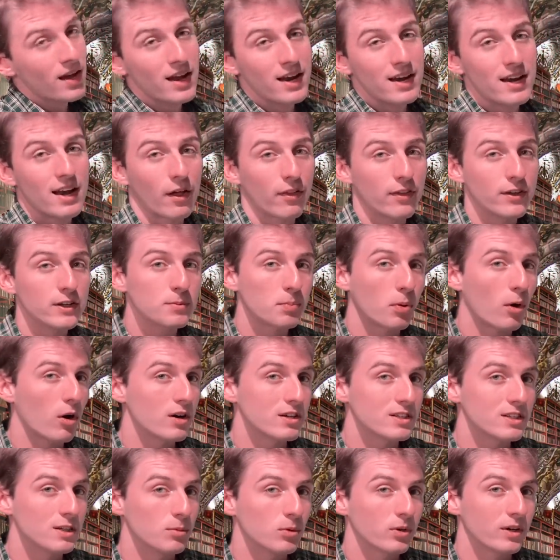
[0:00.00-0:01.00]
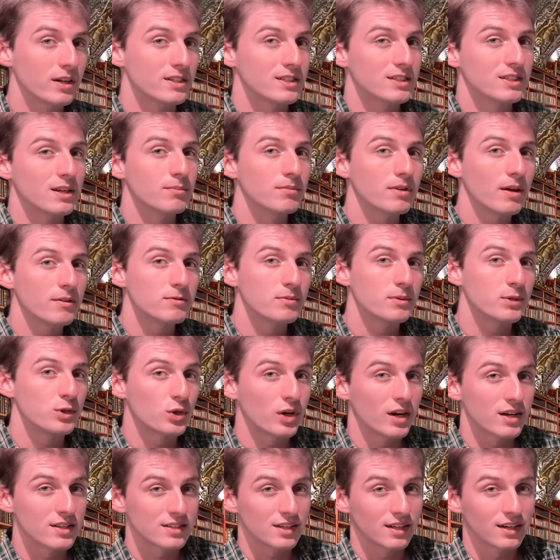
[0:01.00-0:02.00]
Now this participle can sometimes be
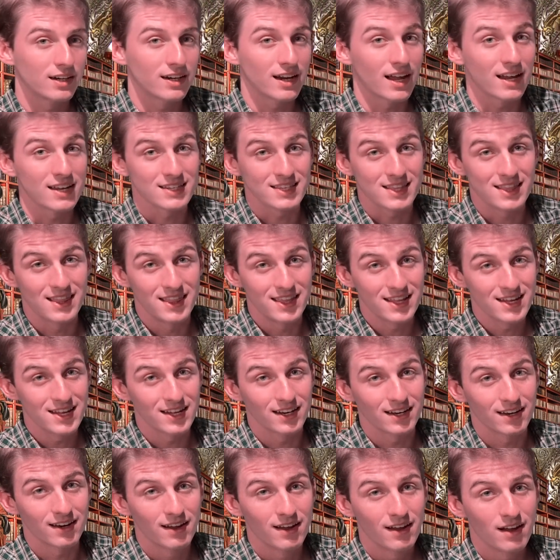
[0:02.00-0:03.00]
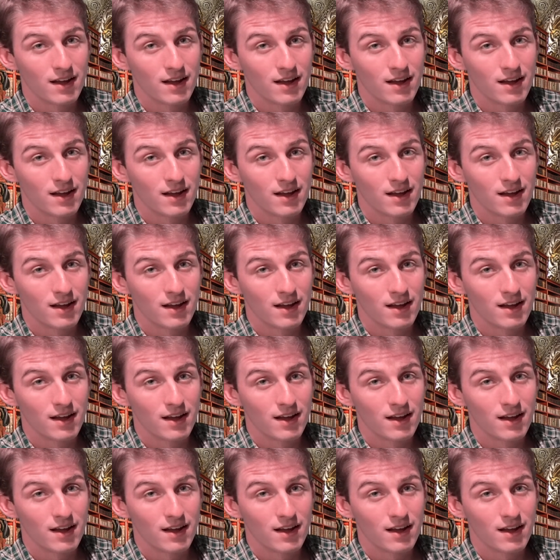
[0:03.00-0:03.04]
translated as then,